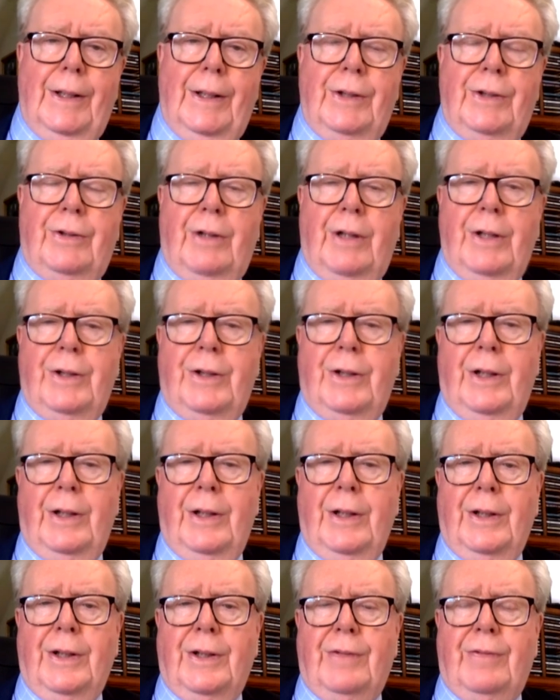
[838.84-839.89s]
as tragedy
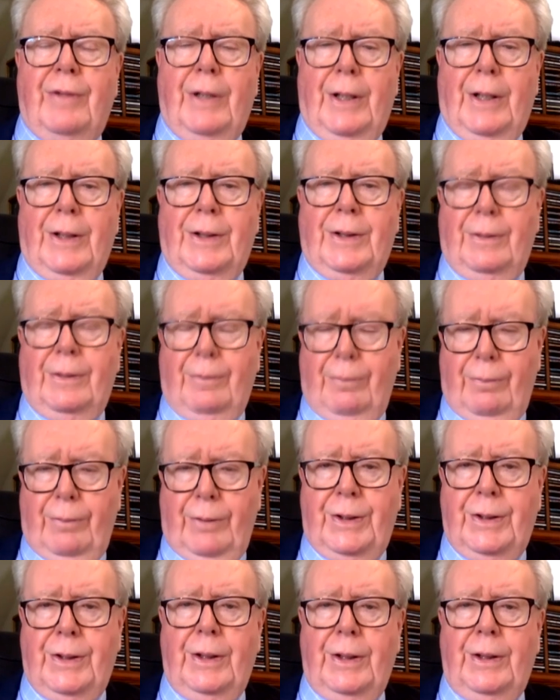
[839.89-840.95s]
then as fast.
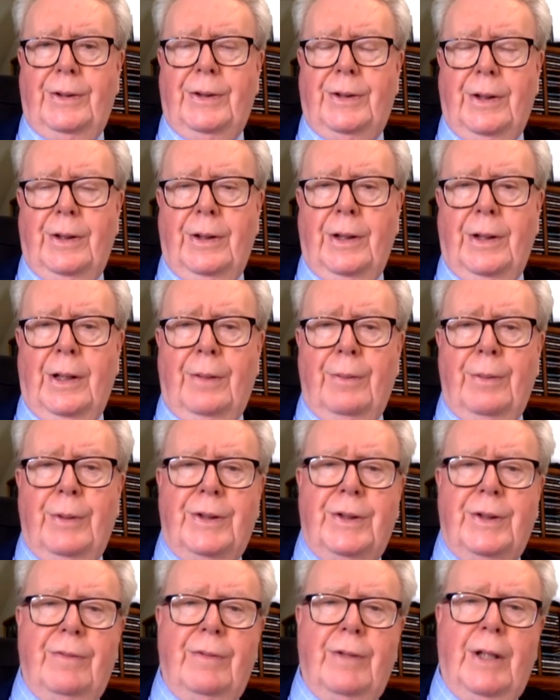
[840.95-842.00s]
we see certain
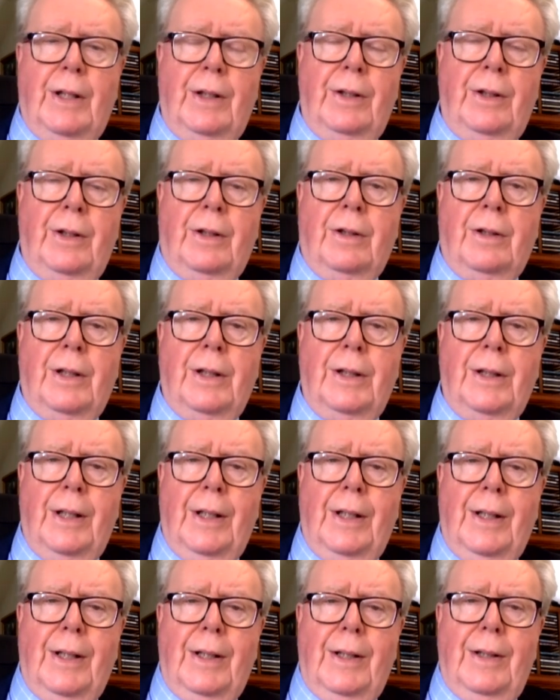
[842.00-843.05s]
elements of that in Ukraine.
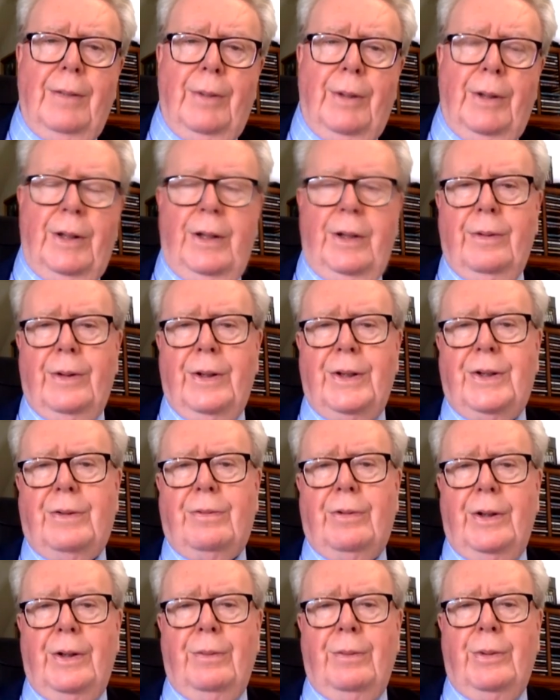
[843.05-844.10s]
But the US
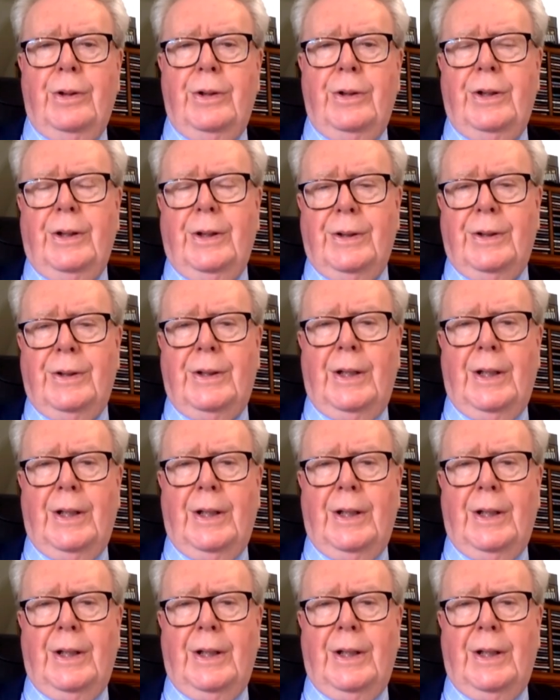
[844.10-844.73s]
re-emerging as